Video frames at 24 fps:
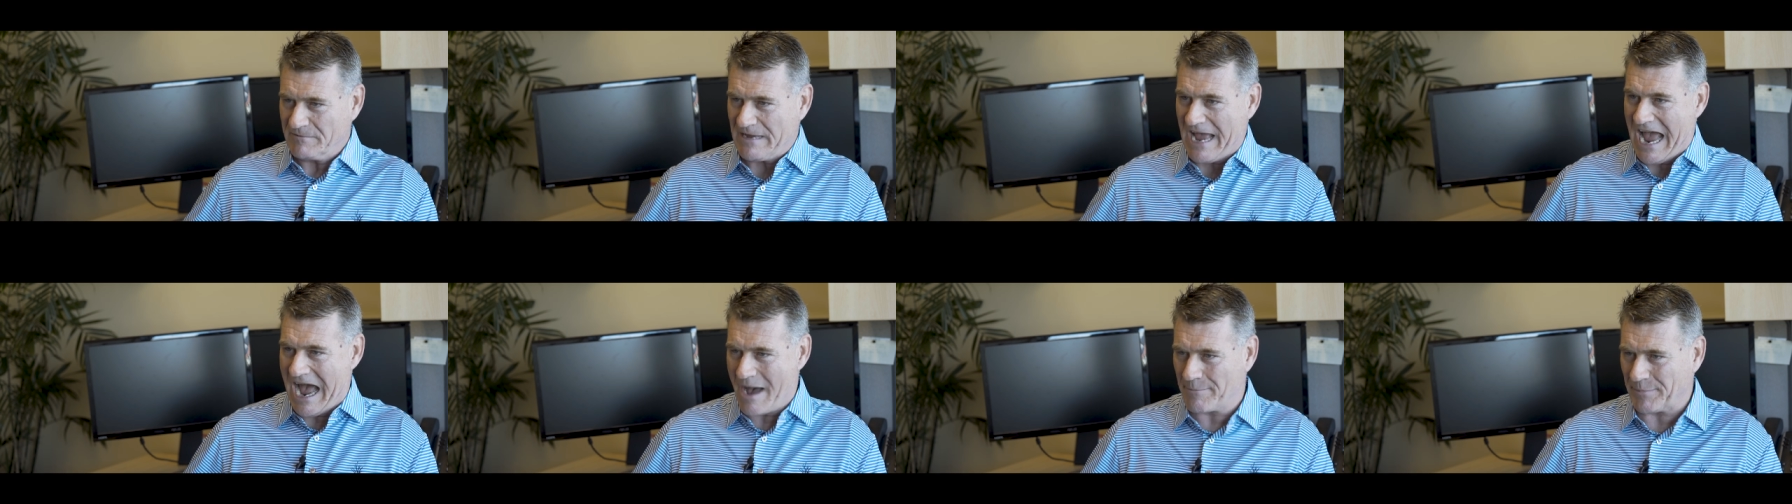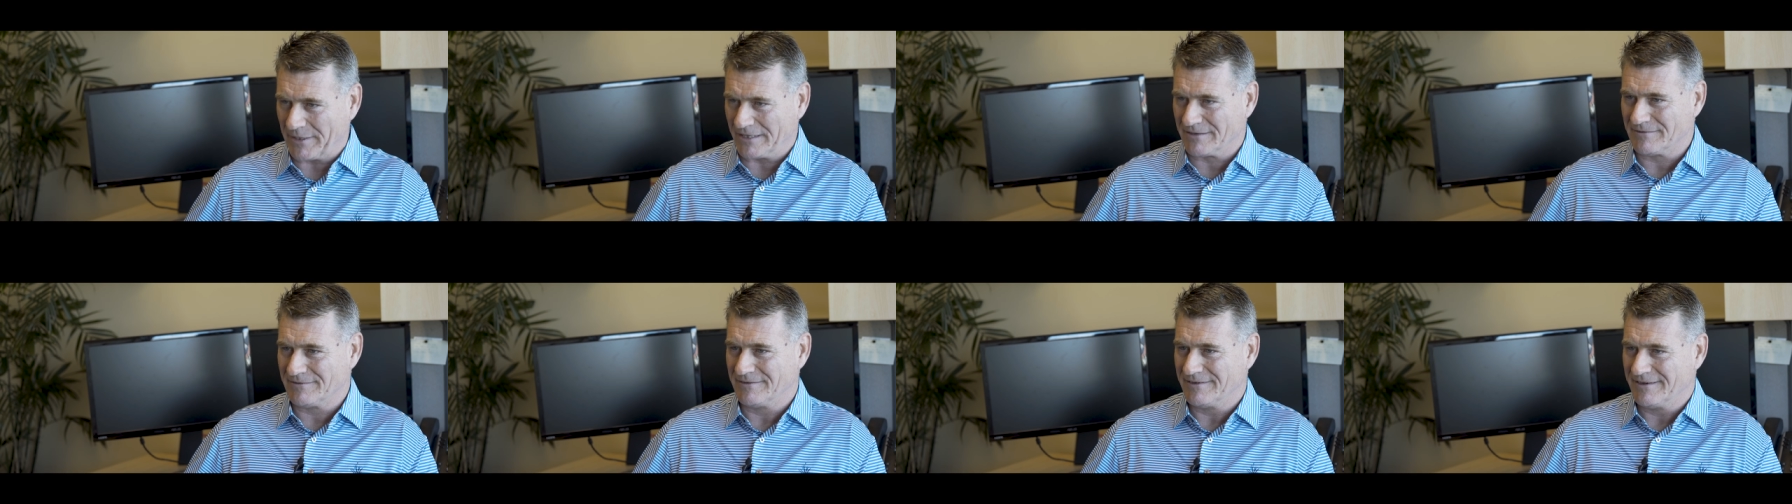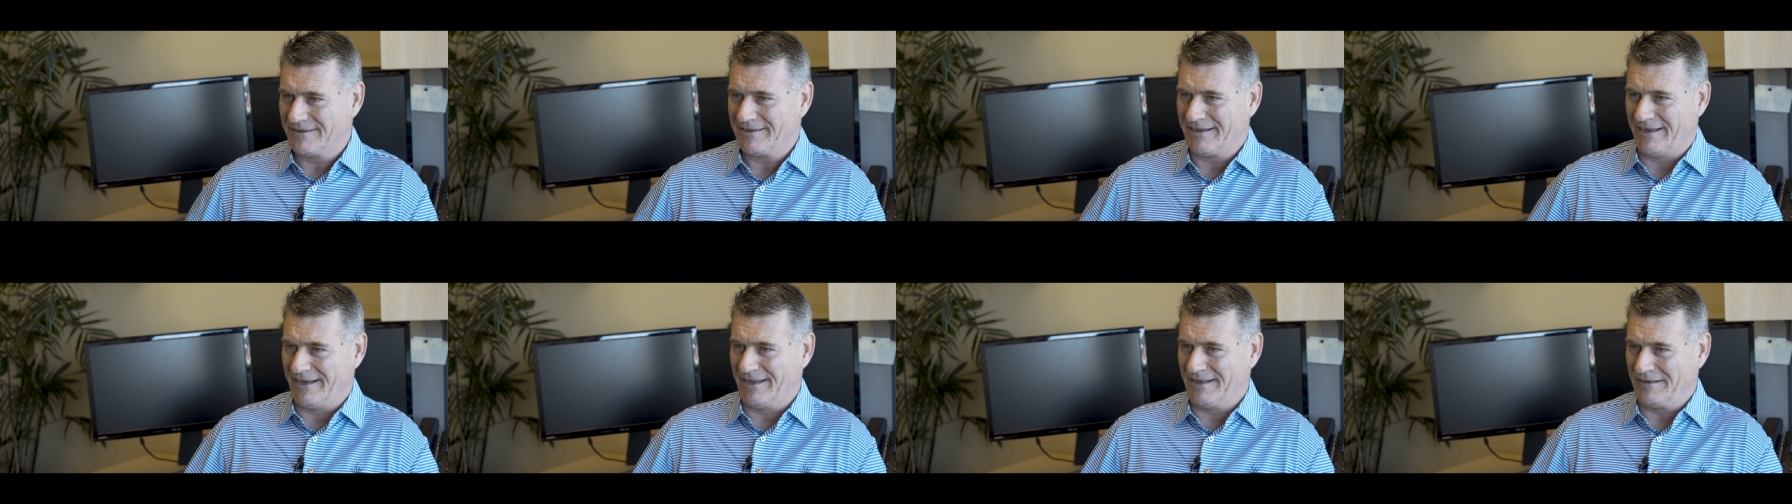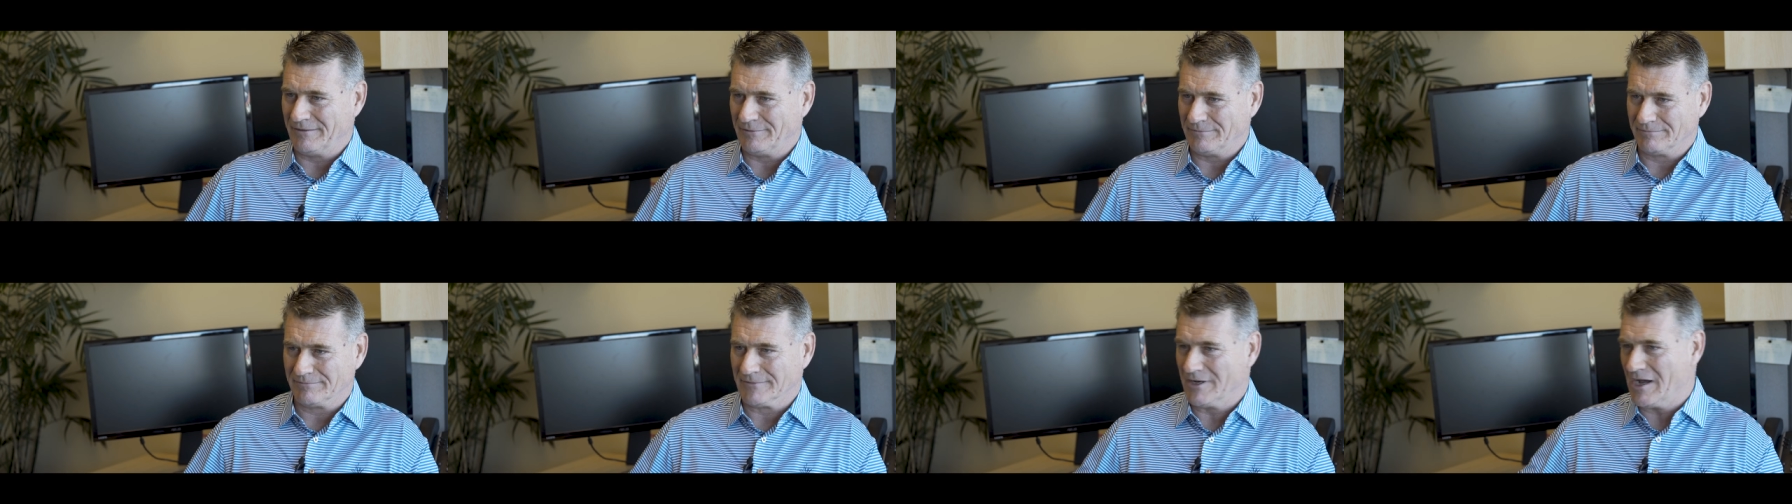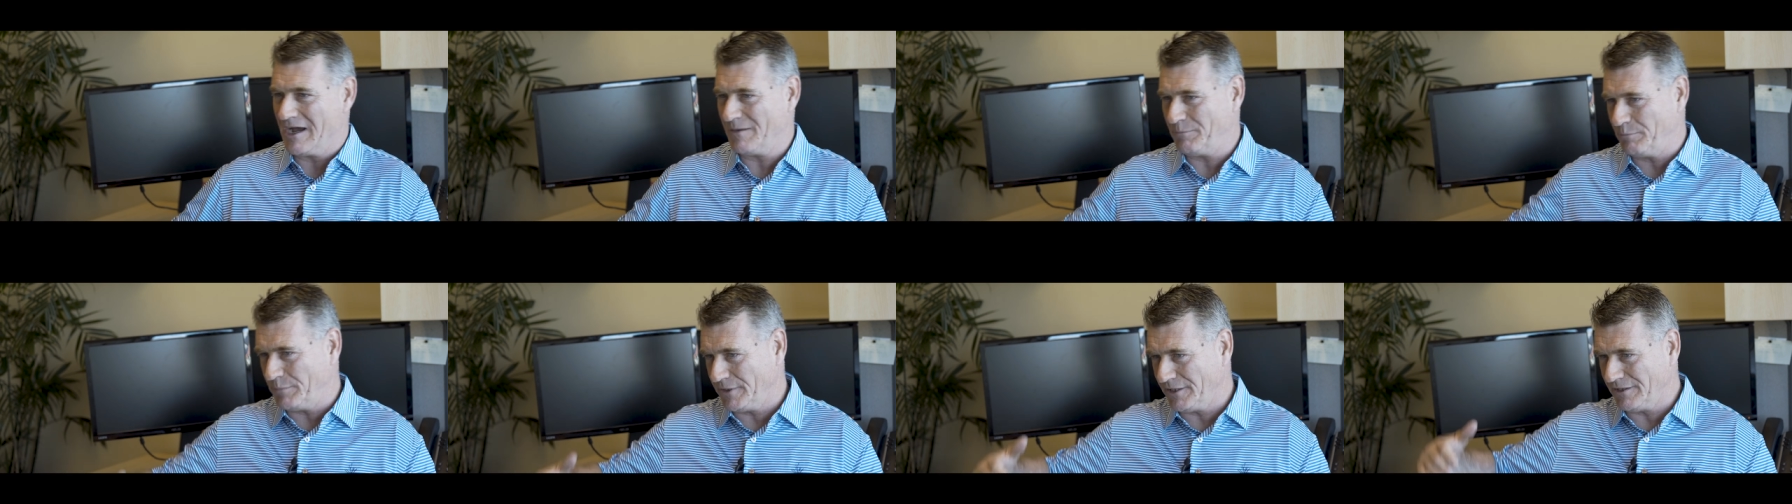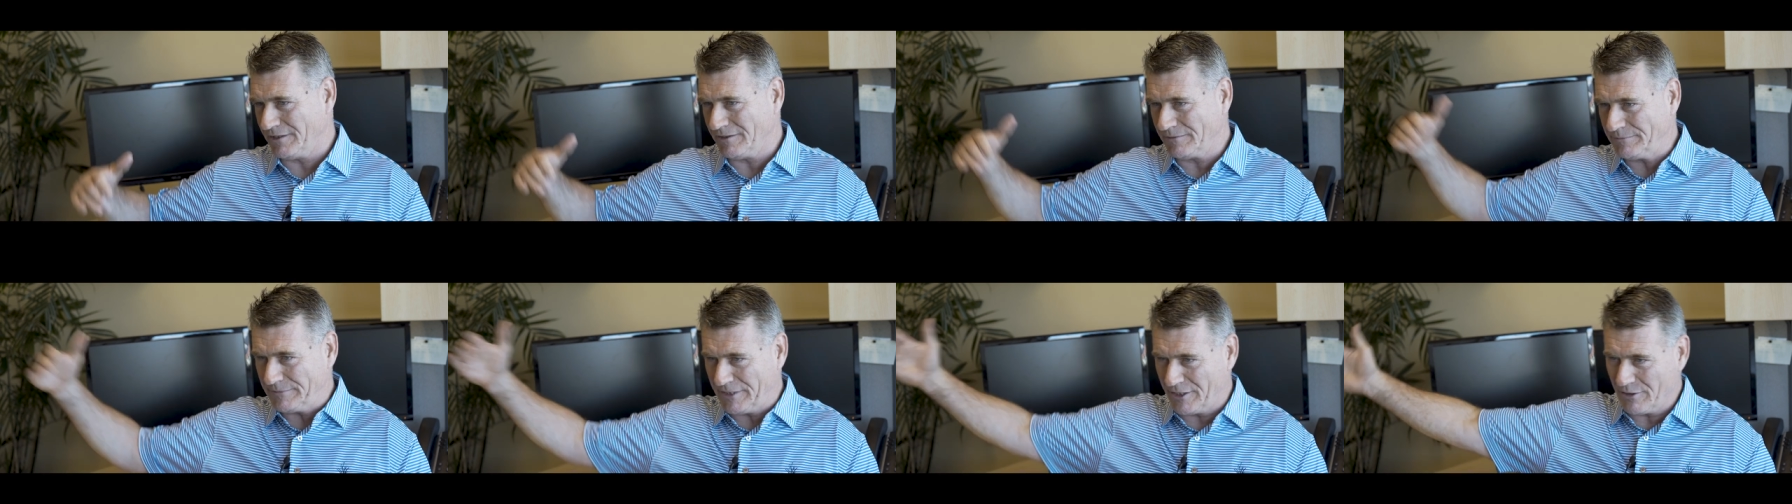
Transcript: happen and not be,